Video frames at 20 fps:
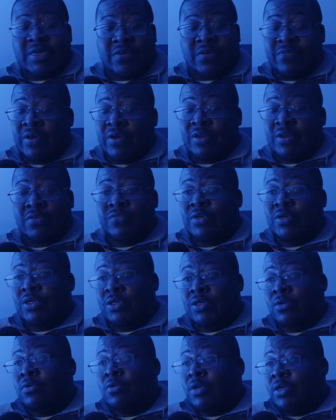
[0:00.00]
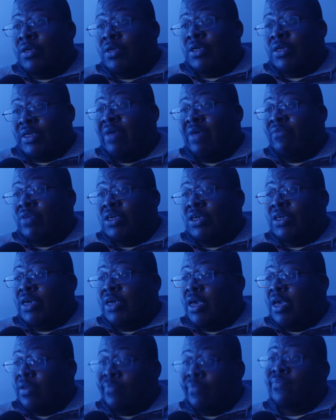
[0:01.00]
victory, so seven
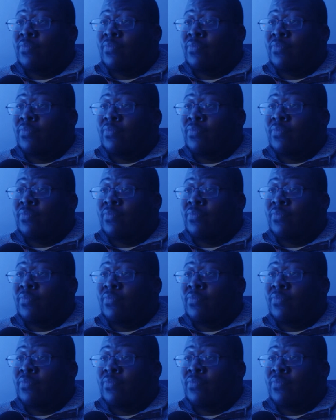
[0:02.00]
J